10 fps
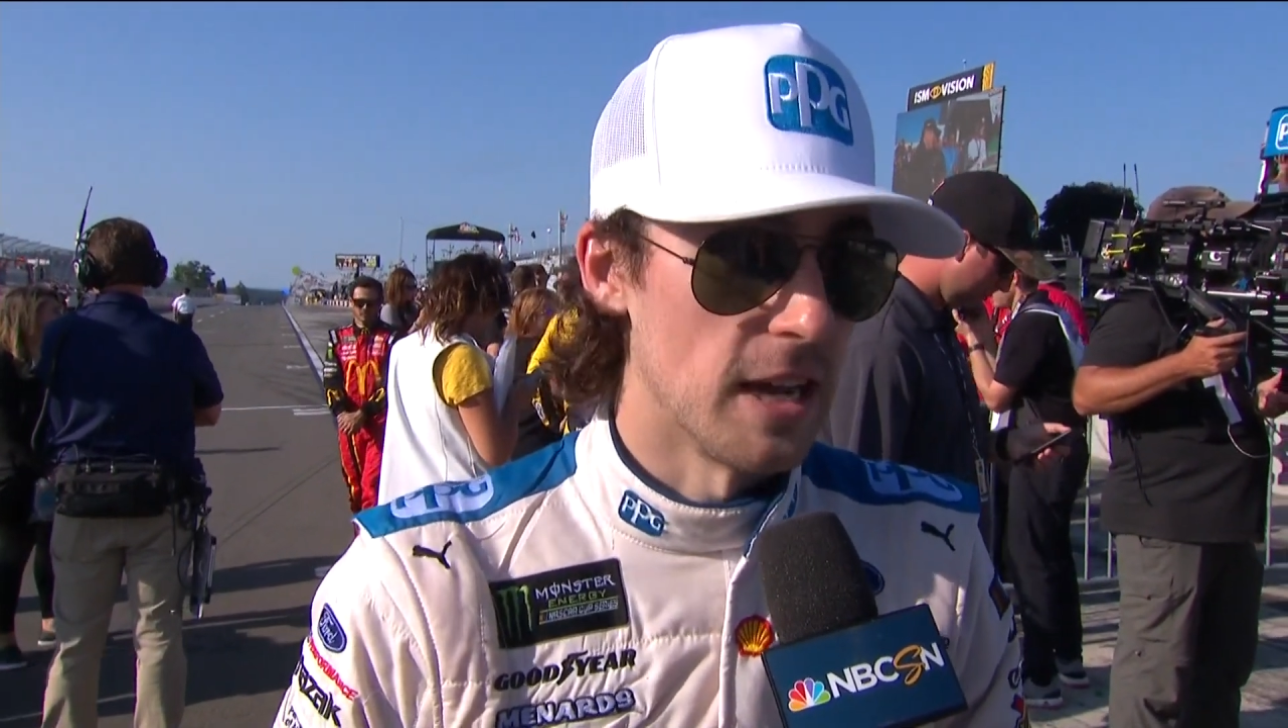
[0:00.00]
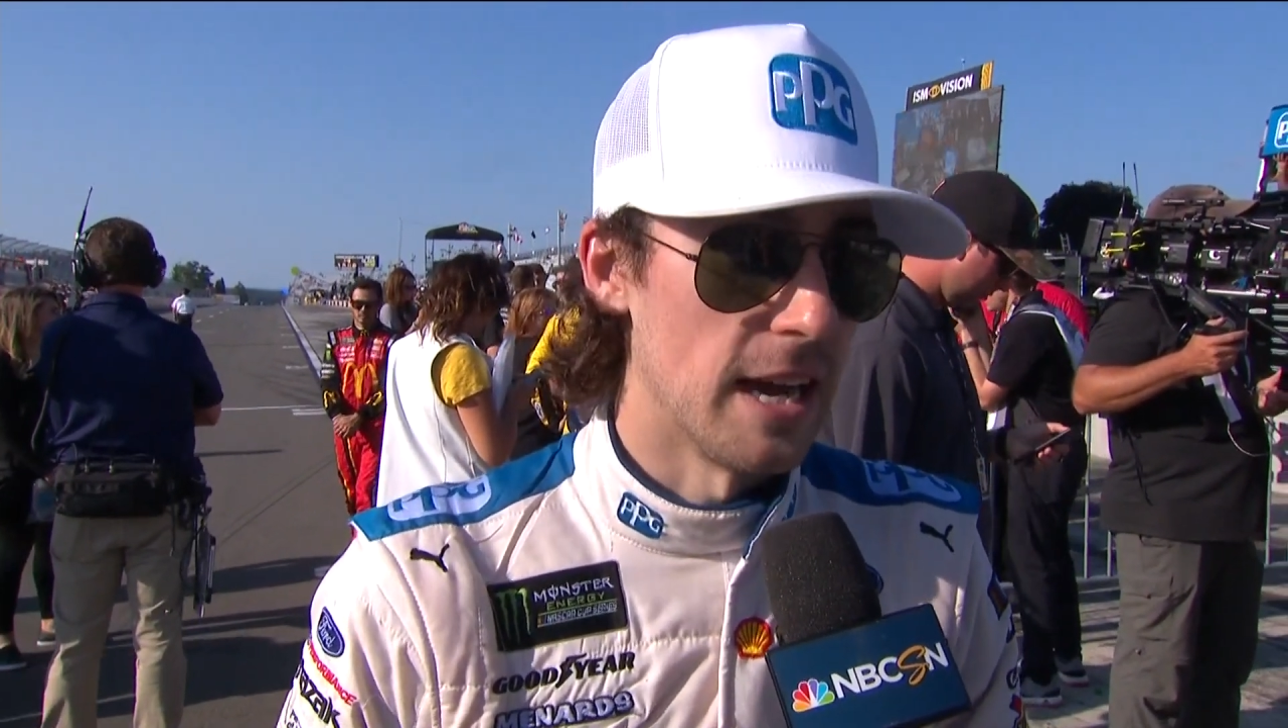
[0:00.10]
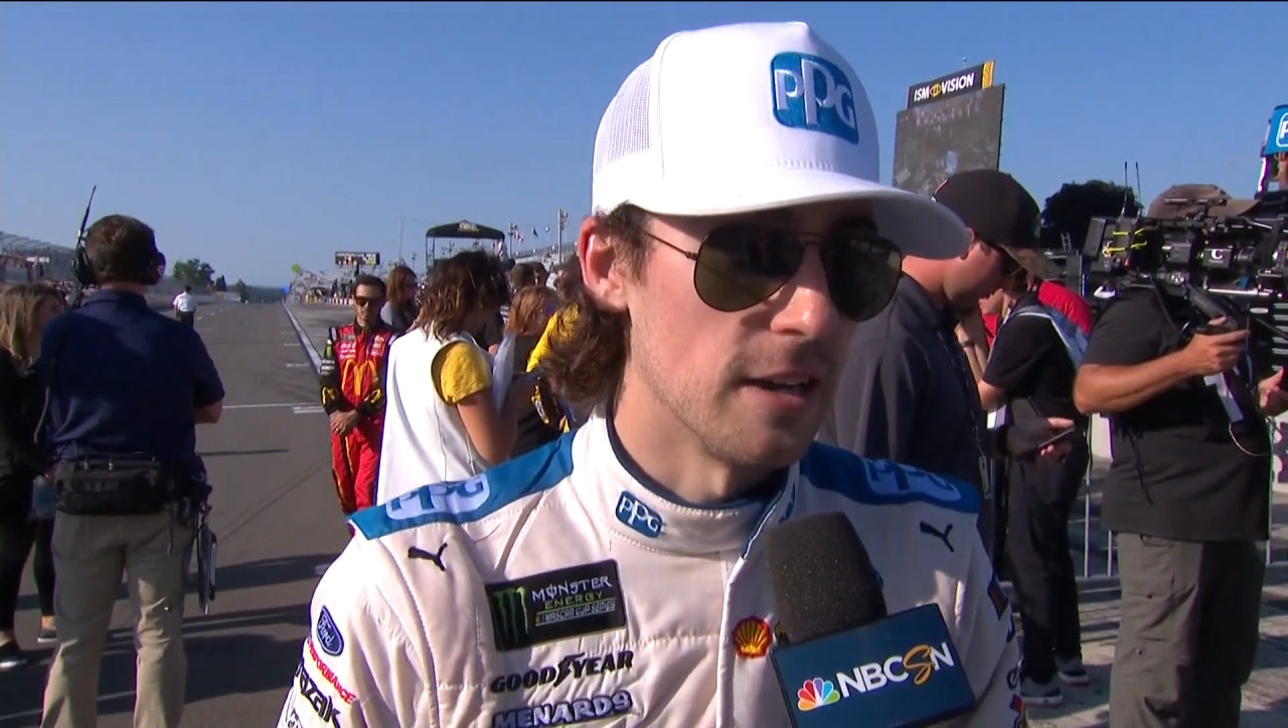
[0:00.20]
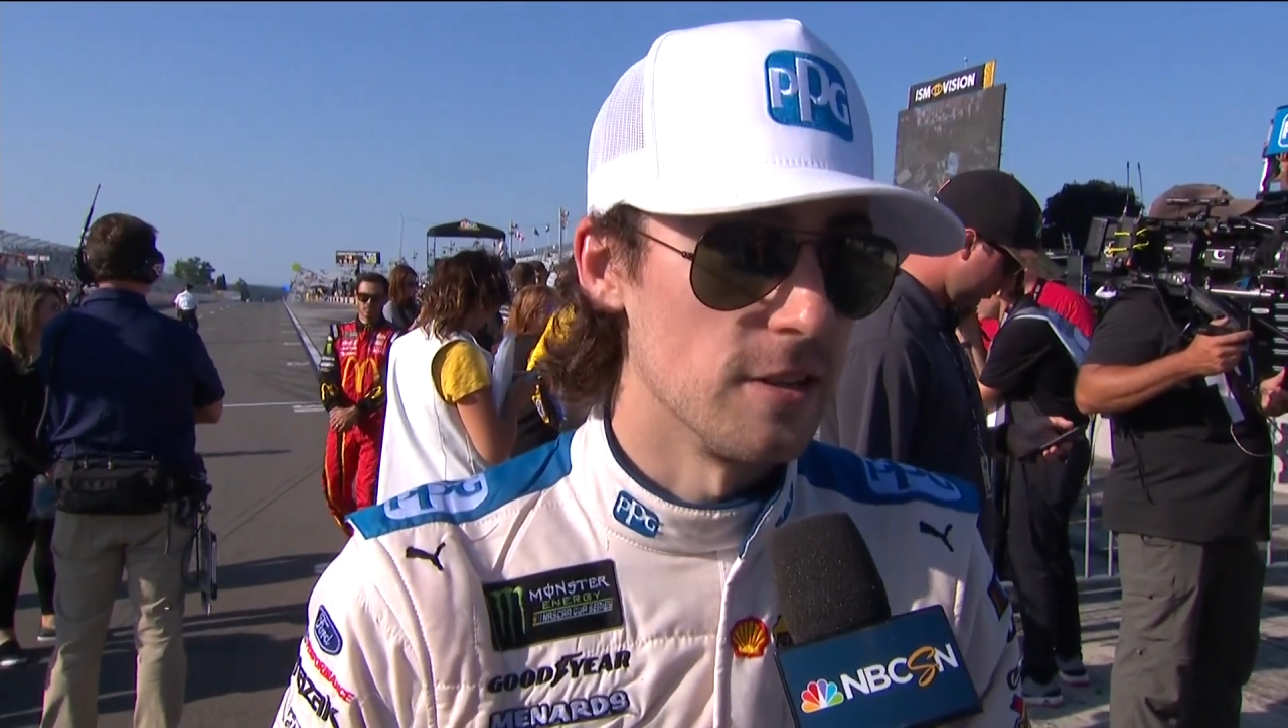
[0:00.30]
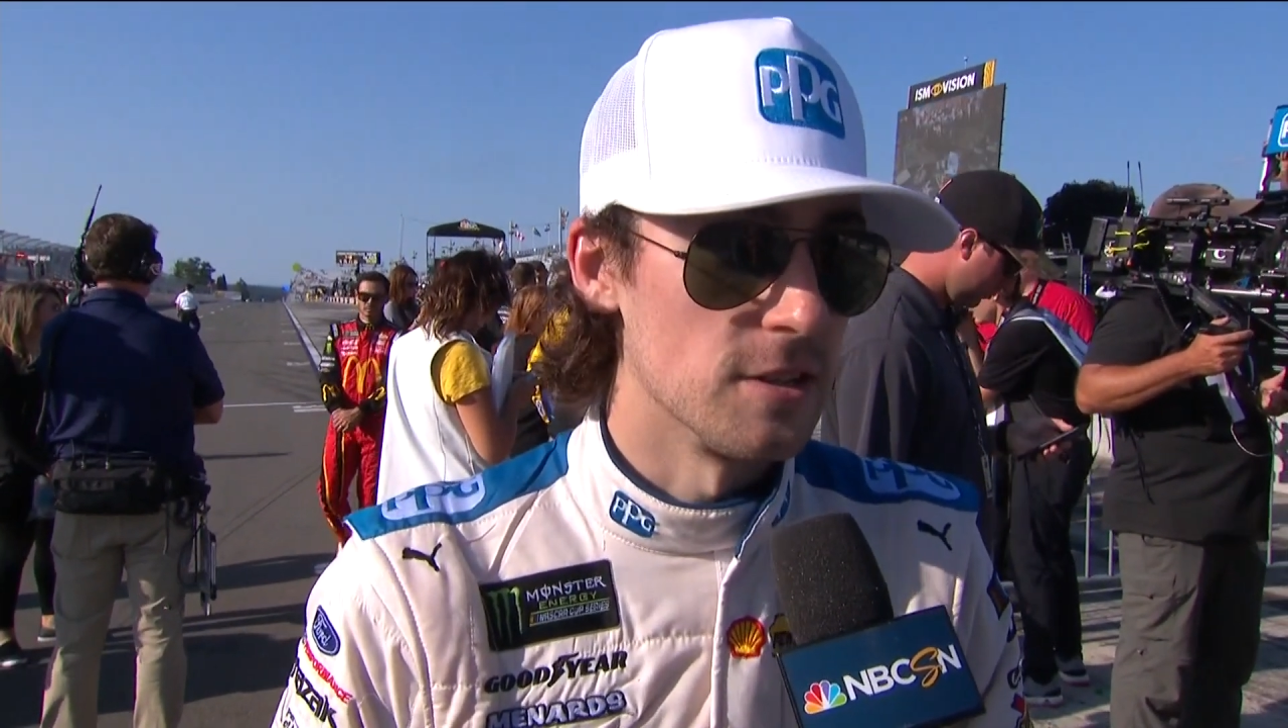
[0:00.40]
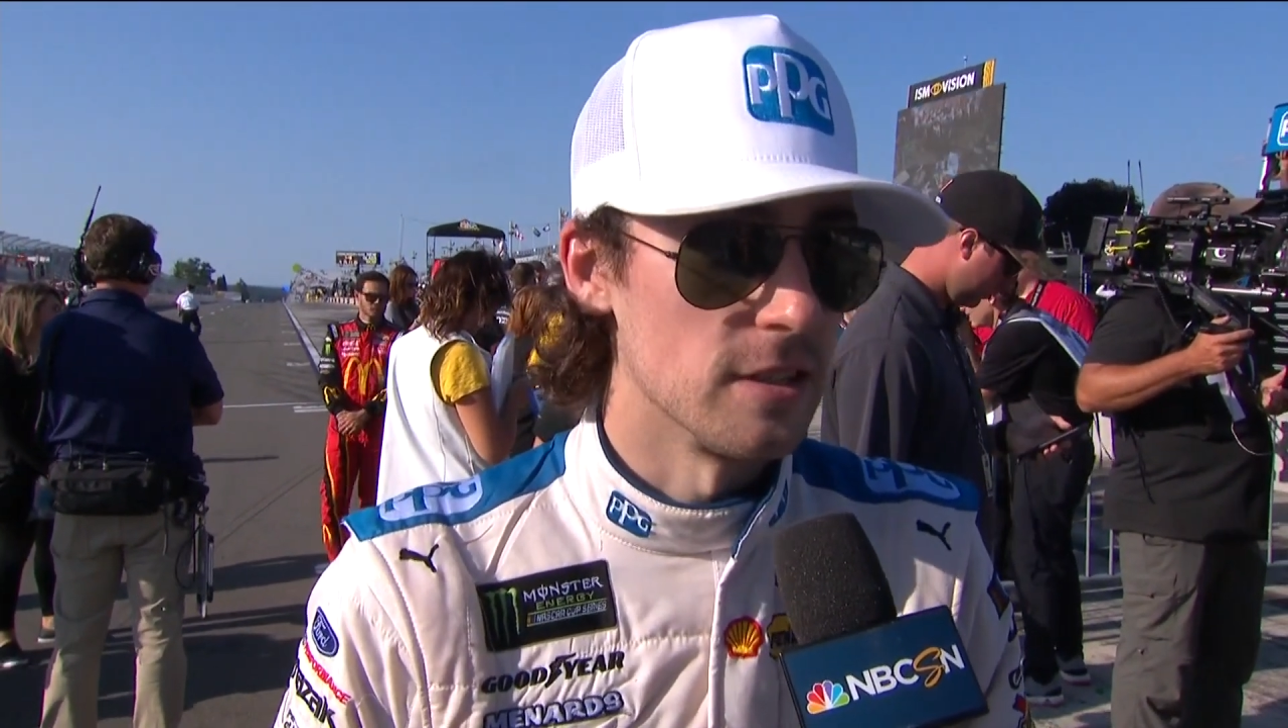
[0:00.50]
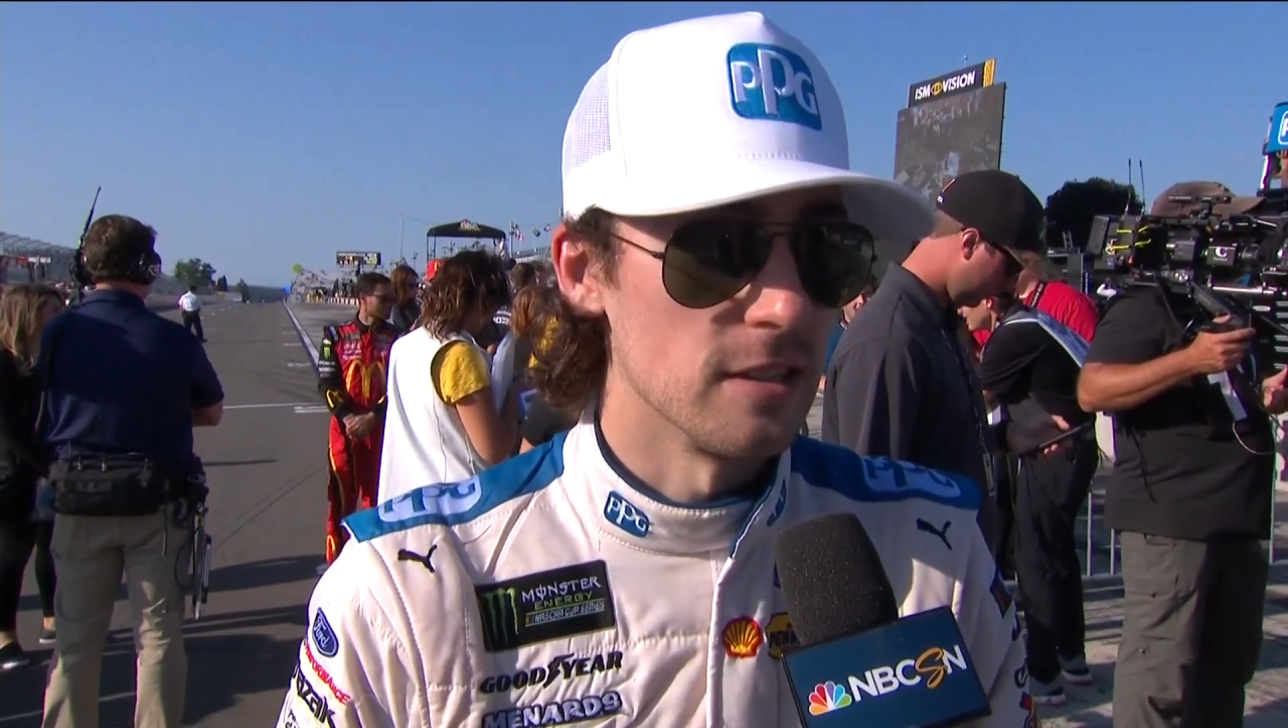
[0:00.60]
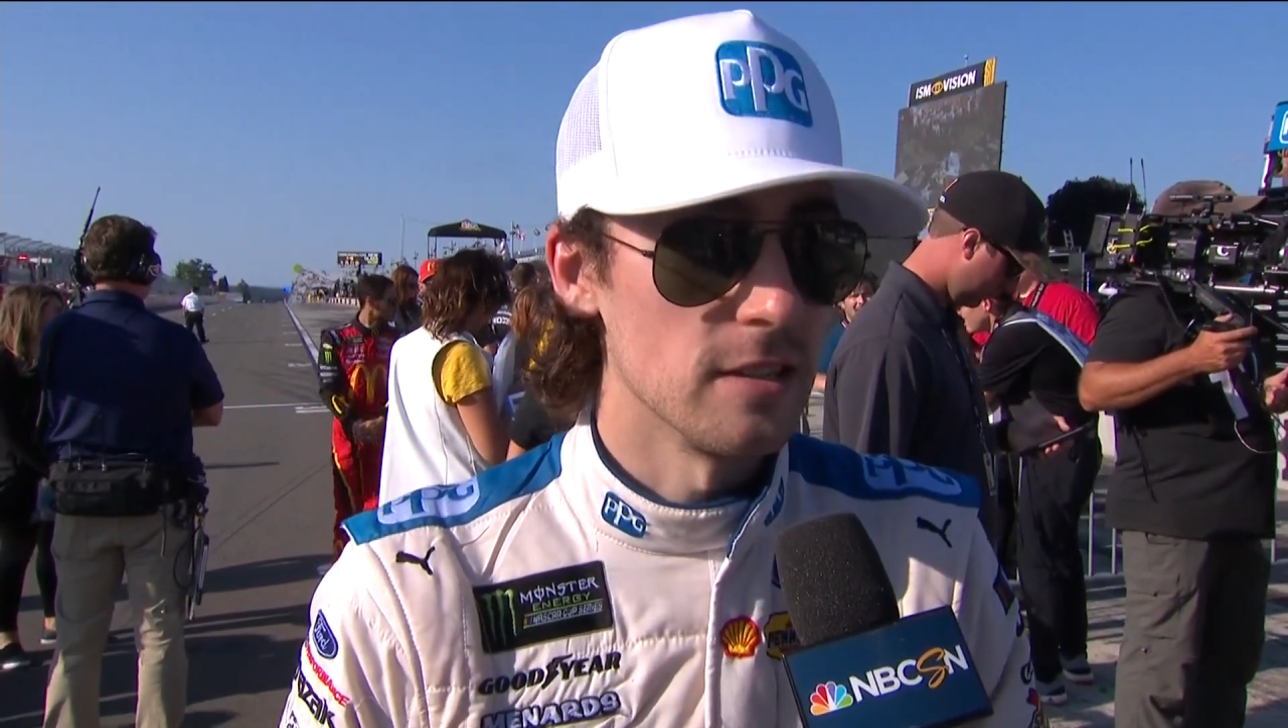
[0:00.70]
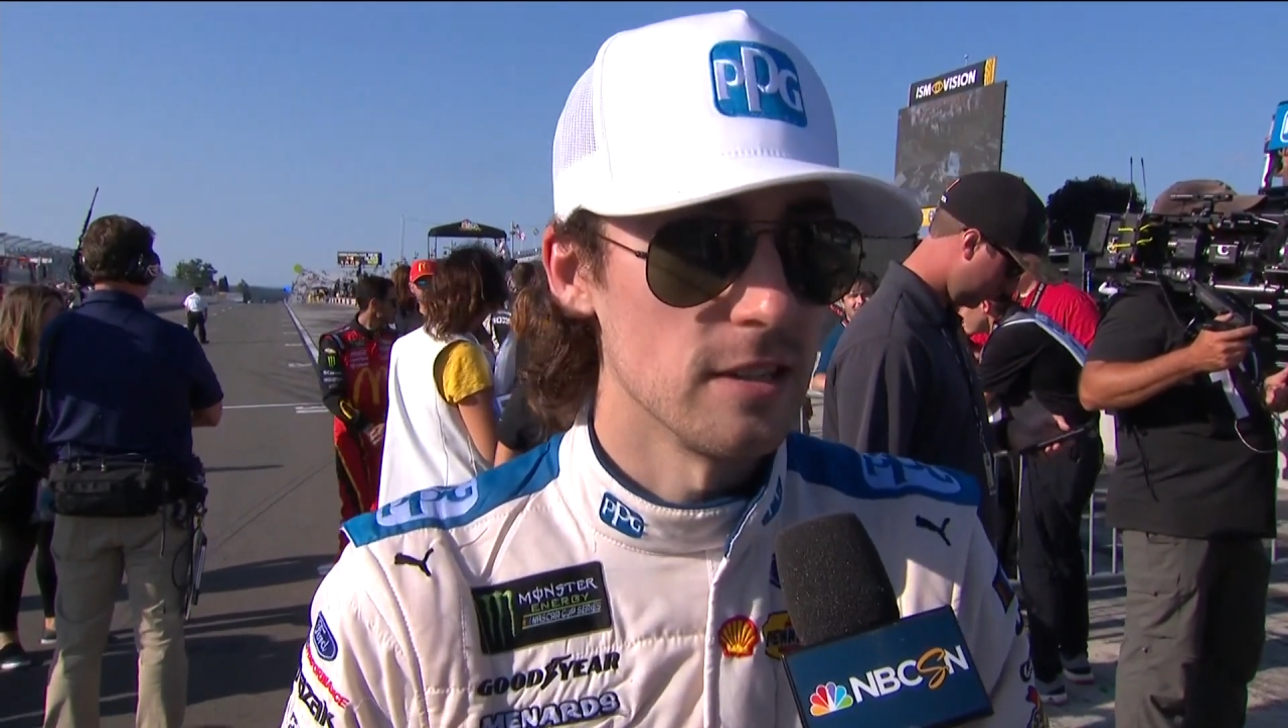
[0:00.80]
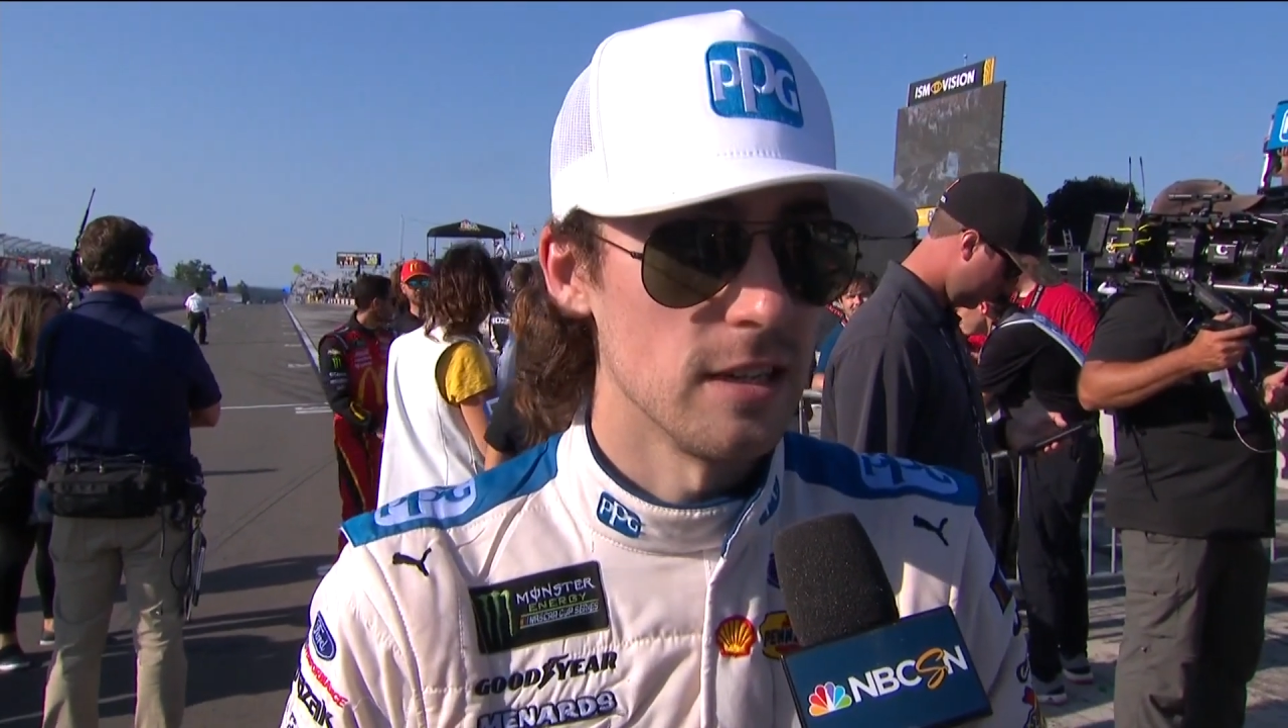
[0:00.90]
tires
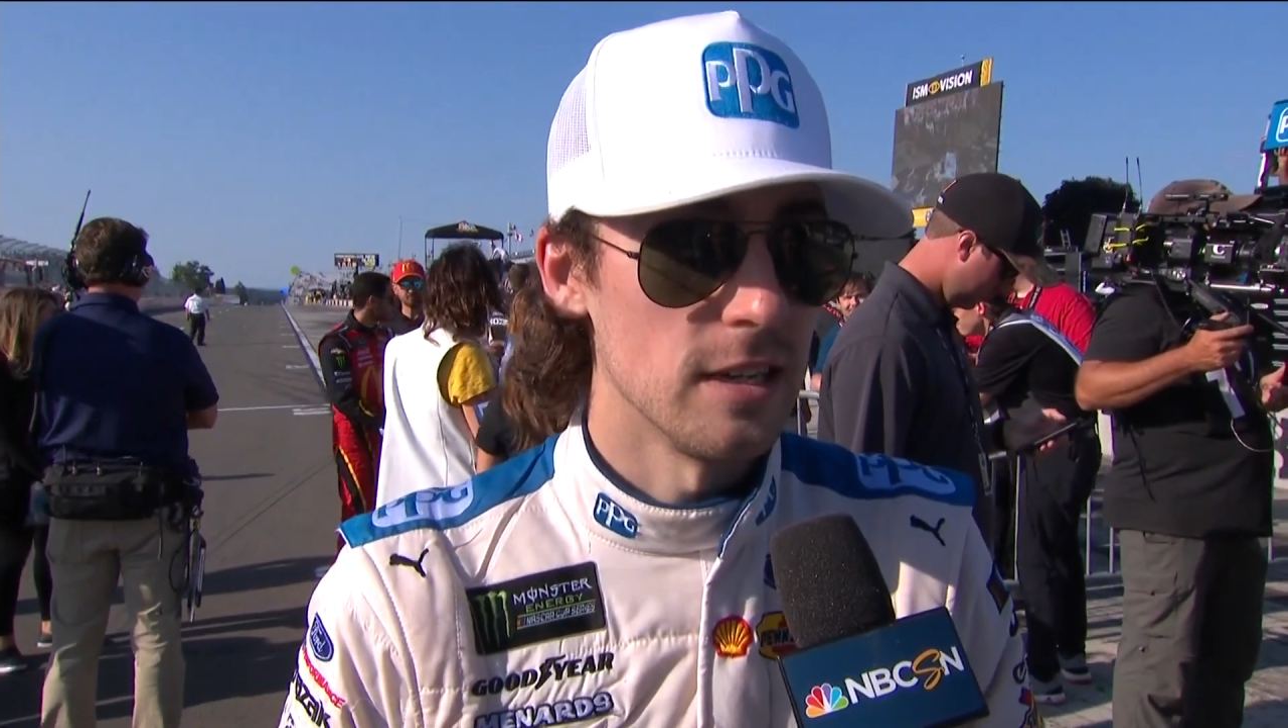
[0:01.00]
and